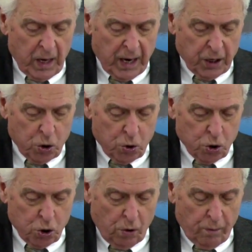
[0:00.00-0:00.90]
and you
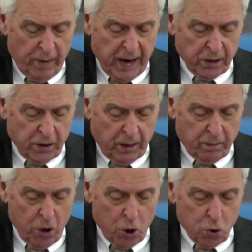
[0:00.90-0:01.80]
shall make
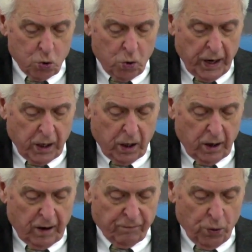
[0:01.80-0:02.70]
them drink
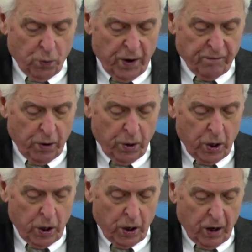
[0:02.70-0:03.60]
of the
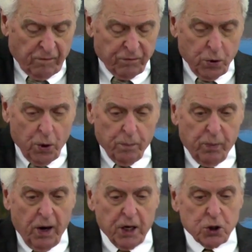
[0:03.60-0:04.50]
river of your
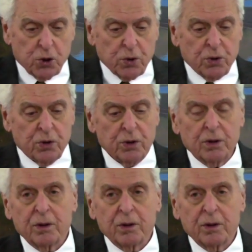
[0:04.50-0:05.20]
pleasures.